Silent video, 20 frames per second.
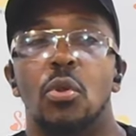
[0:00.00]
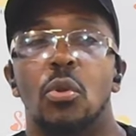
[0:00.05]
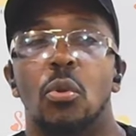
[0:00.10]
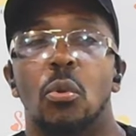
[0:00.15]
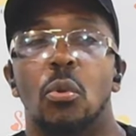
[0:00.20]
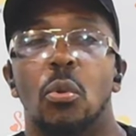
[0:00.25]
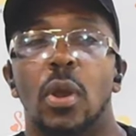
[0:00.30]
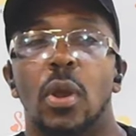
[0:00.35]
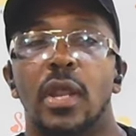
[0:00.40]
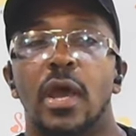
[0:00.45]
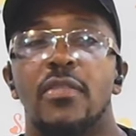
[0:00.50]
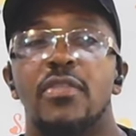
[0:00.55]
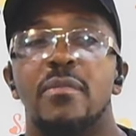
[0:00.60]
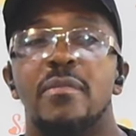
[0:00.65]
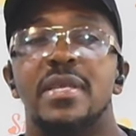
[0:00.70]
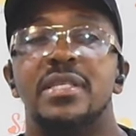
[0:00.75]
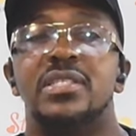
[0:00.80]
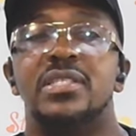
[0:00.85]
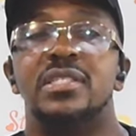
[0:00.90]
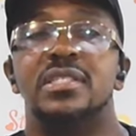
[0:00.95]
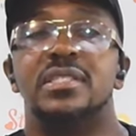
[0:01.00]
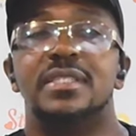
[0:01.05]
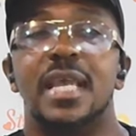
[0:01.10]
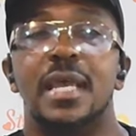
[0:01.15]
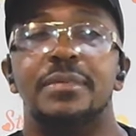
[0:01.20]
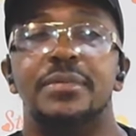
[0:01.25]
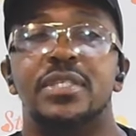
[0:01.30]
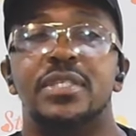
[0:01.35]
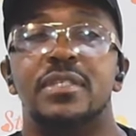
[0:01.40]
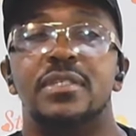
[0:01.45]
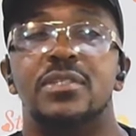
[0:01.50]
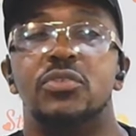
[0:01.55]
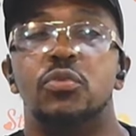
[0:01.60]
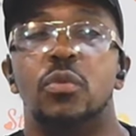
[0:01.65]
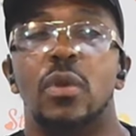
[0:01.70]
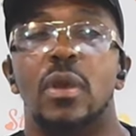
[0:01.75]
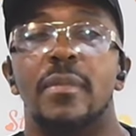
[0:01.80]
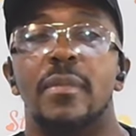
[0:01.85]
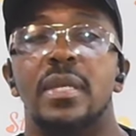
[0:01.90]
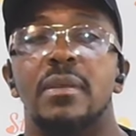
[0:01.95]
What are the misconceptions
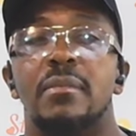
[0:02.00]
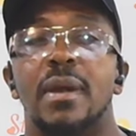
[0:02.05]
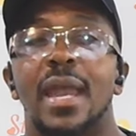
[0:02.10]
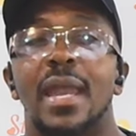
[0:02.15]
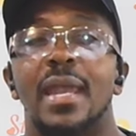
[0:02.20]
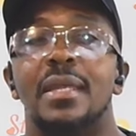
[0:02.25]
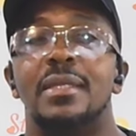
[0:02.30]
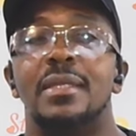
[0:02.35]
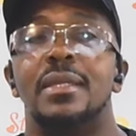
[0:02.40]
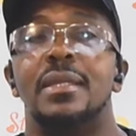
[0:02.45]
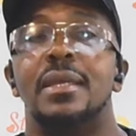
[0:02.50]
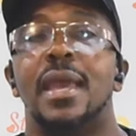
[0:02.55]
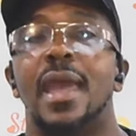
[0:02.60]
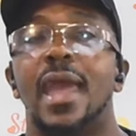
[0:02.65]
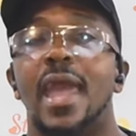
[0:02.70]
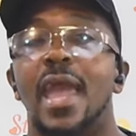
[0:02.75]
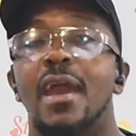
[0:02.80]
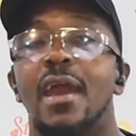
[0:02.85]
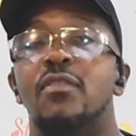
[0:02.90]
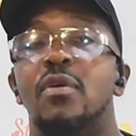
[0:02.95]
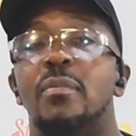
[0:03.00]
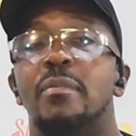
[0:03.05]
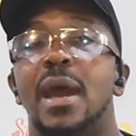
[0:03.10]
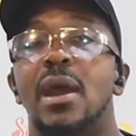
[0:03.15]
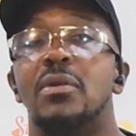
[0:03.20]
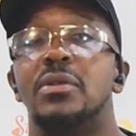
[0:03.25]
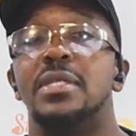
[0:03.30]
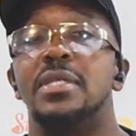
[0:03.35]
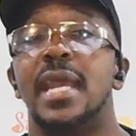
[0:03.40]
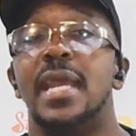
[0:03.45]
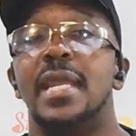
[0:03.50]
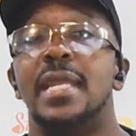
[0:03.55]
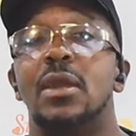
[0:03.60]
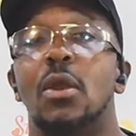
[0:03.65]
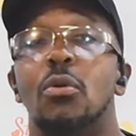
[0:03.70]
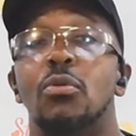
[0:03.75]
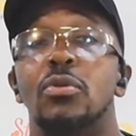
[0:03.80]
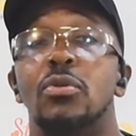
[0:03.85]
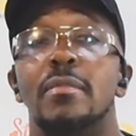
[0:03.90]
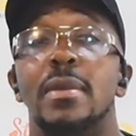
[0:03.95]
women might have about dating
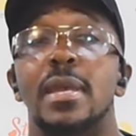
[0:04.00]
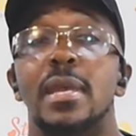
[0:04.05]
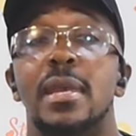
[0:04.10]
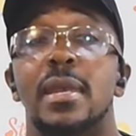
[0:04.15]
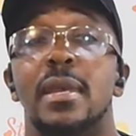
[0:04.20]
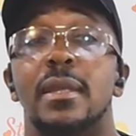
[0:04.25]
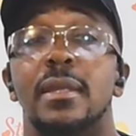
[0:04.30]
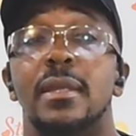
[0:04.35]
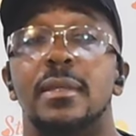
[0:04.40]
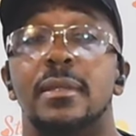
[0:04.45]
older men?